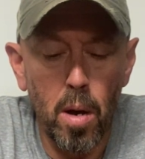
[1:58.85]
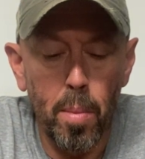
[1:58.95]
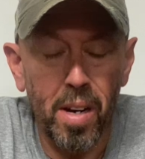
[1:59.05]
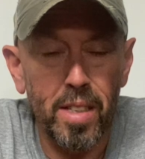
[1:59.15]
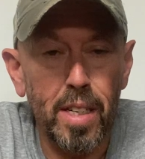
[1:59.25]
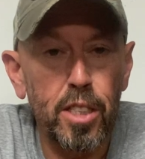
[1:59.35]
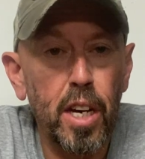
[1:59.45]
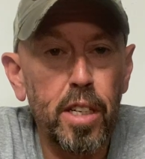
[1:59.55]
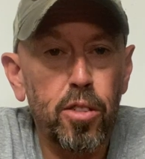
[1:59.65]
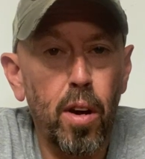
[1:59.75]
because I
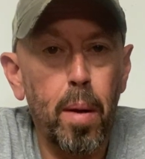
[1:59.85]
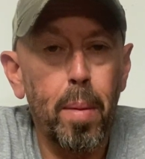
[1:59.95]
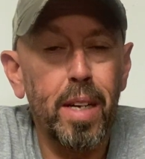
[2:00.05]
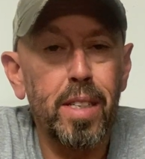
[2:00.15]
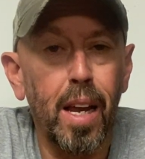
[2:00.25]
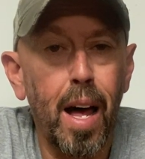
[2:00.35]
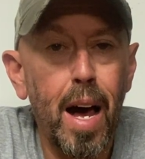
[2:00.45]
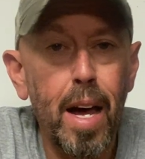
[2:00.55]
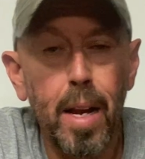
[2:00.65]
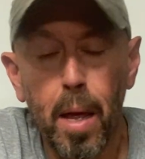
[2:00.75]
changed crankbaits a
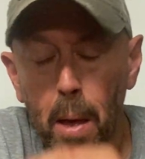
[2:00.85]
lot